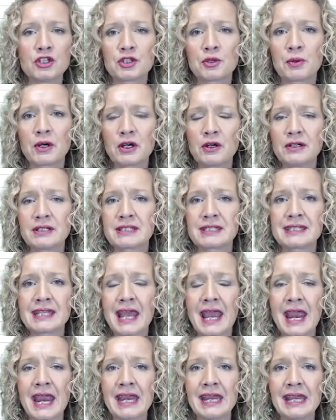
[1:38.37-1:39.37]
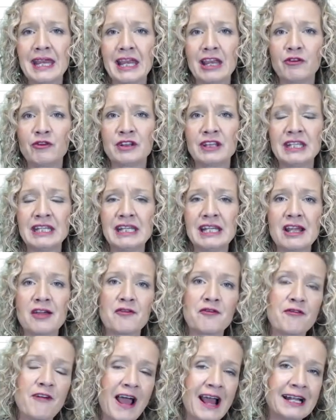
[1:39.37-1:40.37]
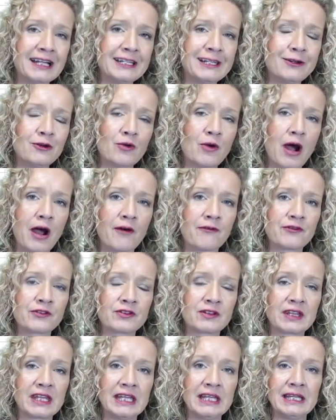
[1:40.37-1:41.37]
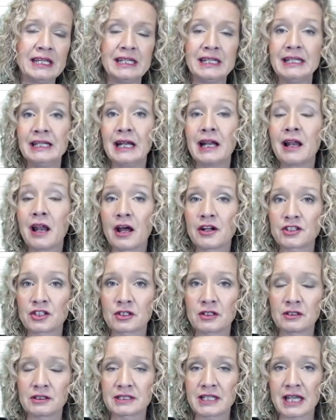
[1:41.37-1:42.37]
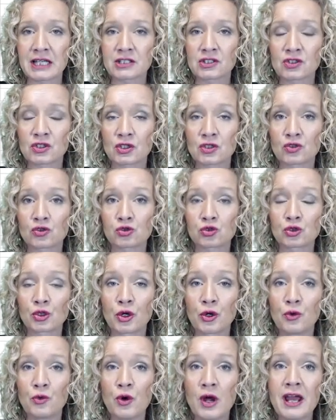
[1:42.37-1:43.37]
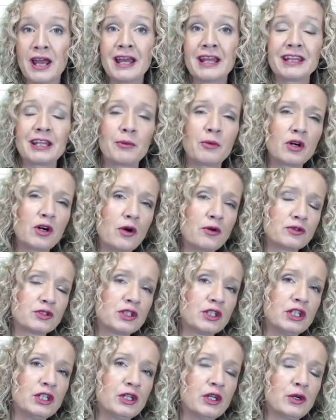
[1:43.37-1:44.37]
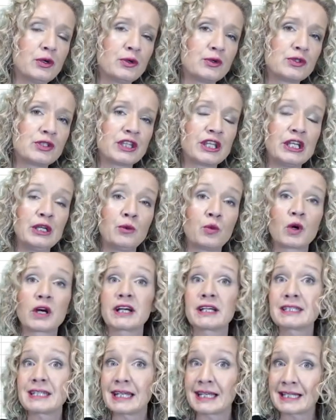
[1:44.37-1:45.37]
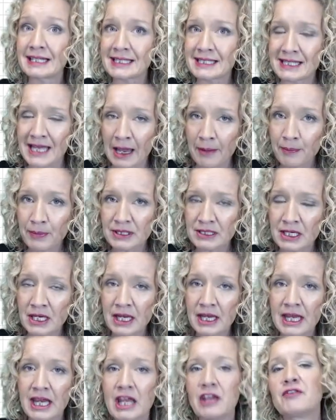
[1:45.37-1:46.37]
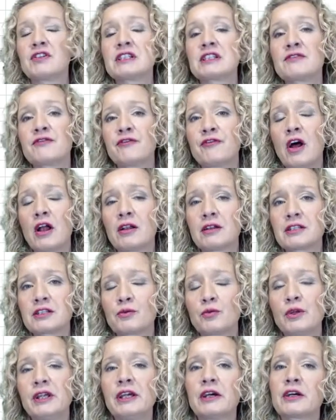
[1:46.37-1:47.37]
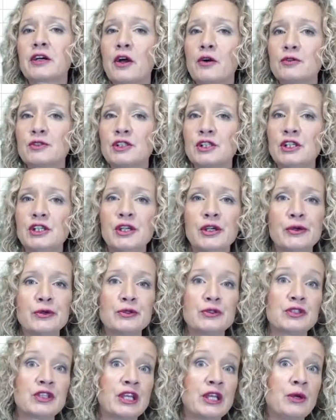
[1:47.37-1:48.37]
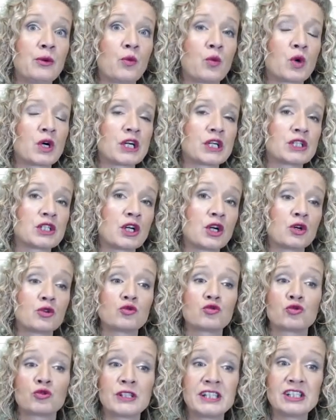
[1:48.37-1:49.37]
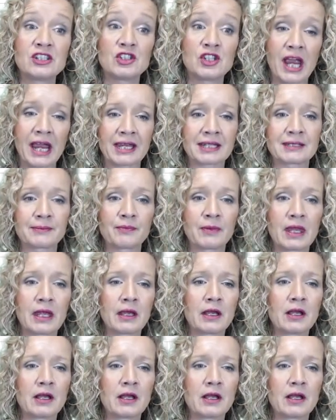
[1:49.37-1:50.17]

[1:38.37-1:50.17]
So we're going to say if the value of the logical test is true, then we're going to use the word except. If it's false, we are going to use the word reject.